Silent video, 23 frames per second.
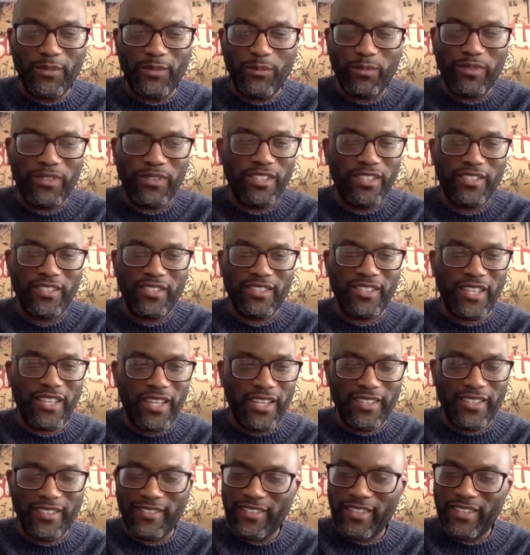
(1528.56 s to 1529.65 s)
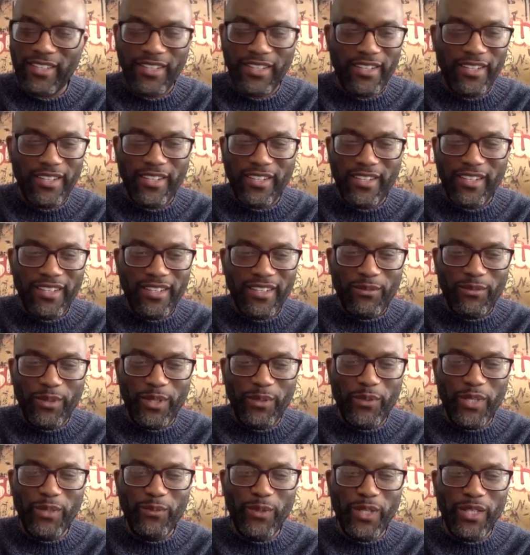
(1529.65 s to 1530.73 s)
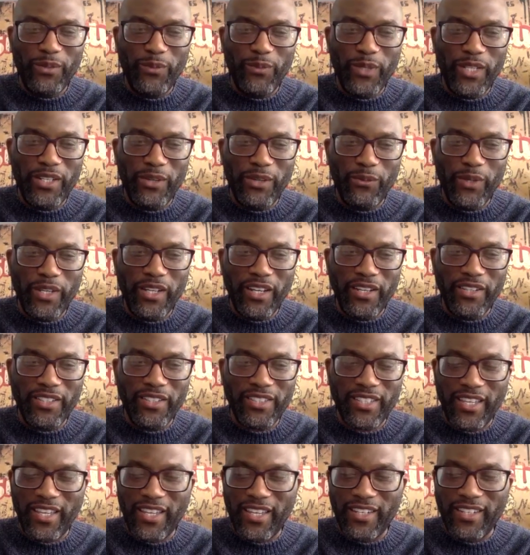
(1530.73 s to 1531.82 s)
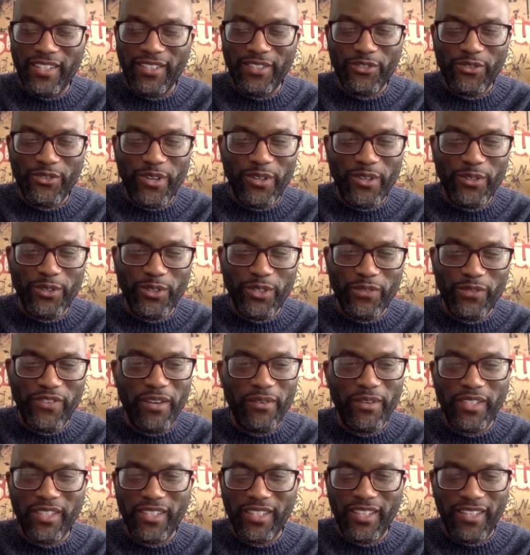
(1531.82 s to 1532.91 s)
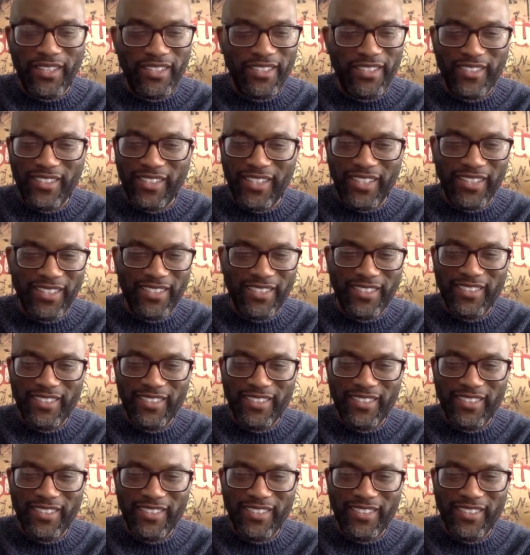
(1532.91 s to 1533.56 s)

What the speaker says: This is like we understand the struggles of everything. Like,